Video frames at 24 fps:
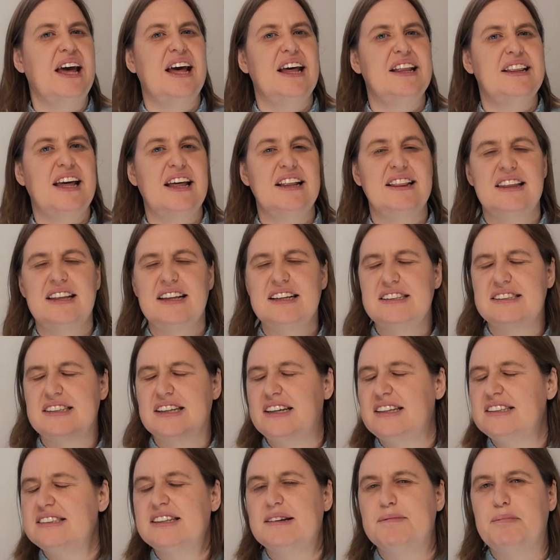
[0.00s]
that this
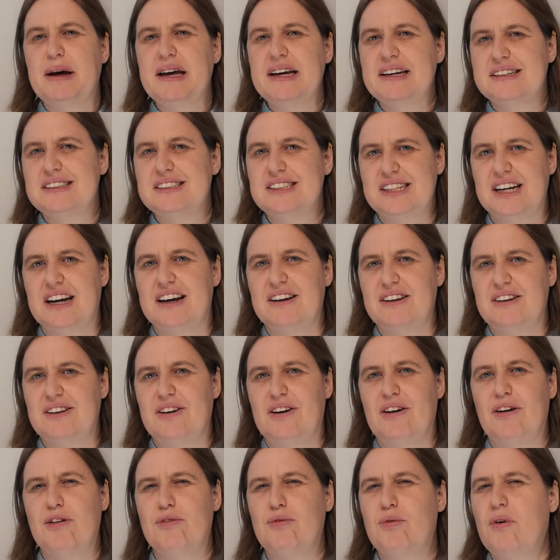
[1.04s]
is a picture
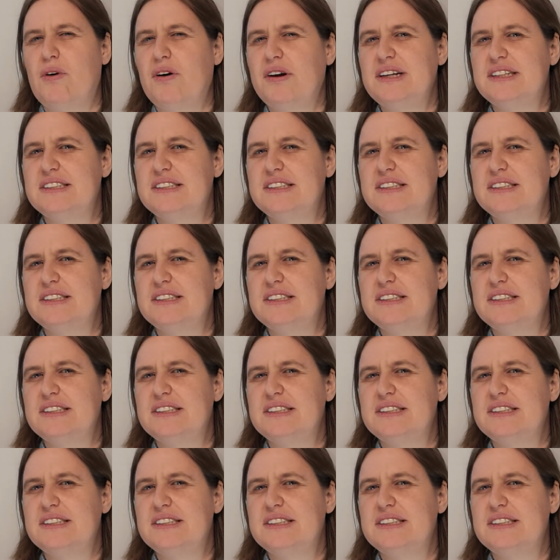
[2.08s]
of what